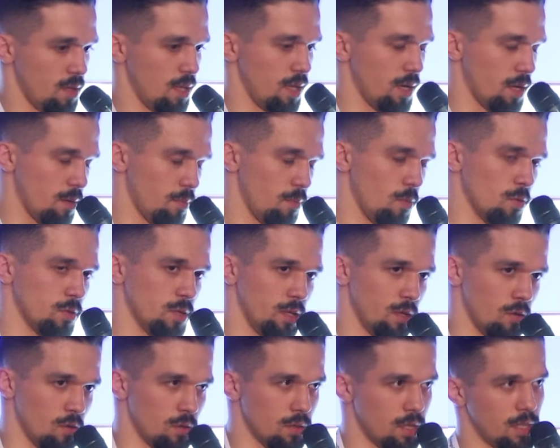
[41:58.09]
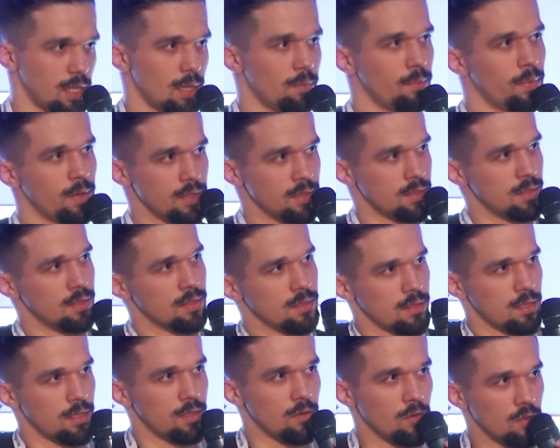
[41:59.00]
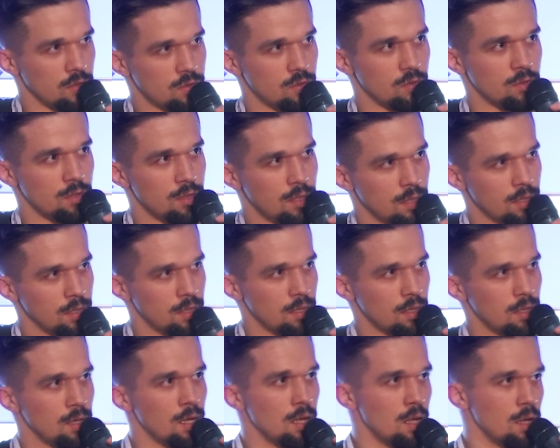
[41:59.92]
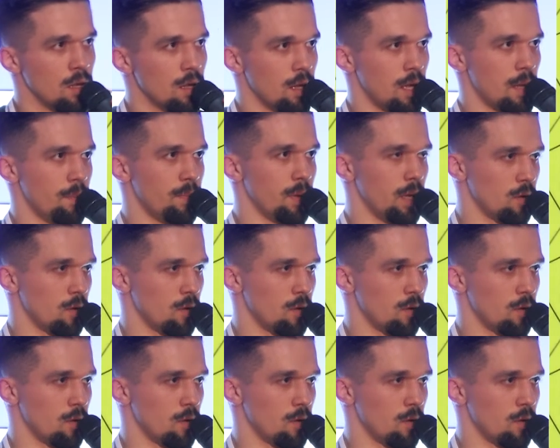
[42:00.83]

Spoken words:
like modeling your databases and also the API